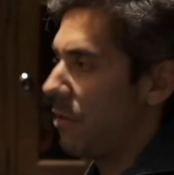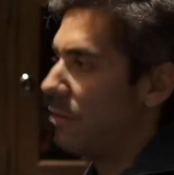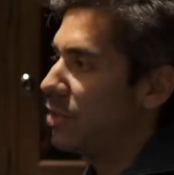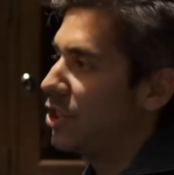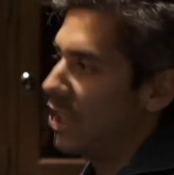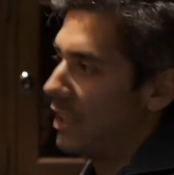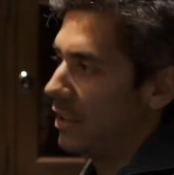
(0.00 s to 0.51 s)

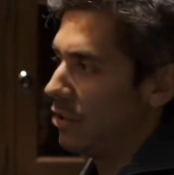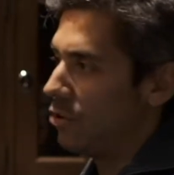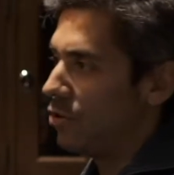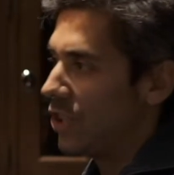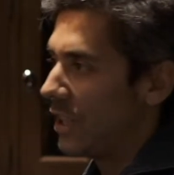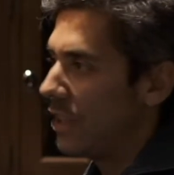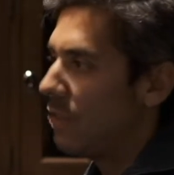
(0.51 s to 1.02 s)
from
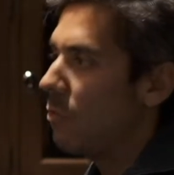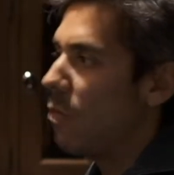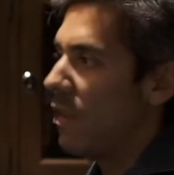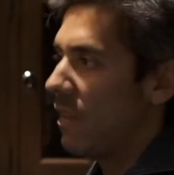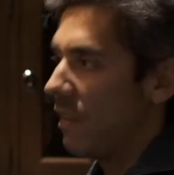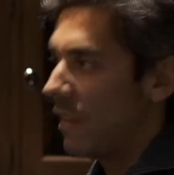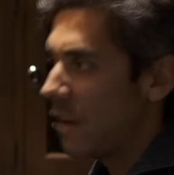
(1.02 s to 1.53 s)
channel to
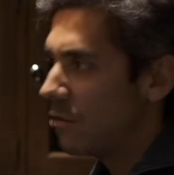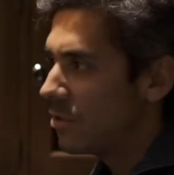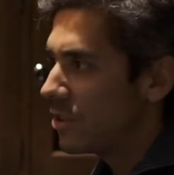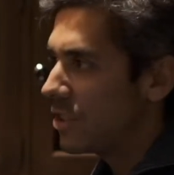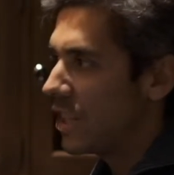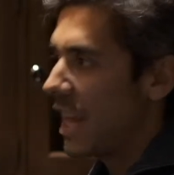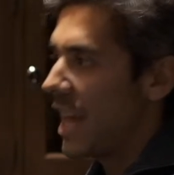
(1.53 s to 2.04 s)
channel
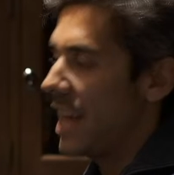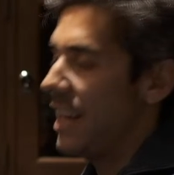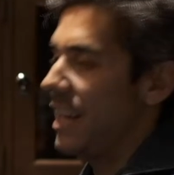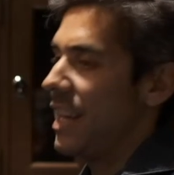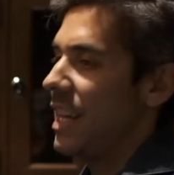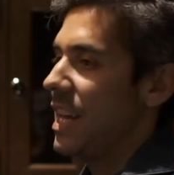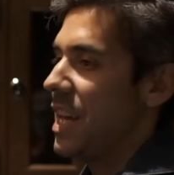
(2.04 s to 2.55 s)
without
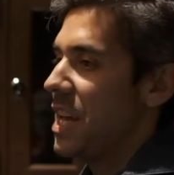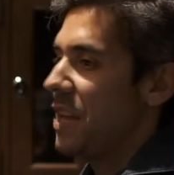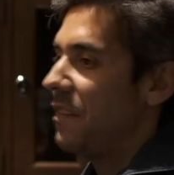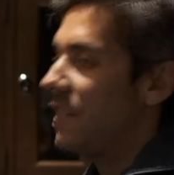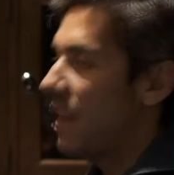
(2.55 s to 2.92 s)
any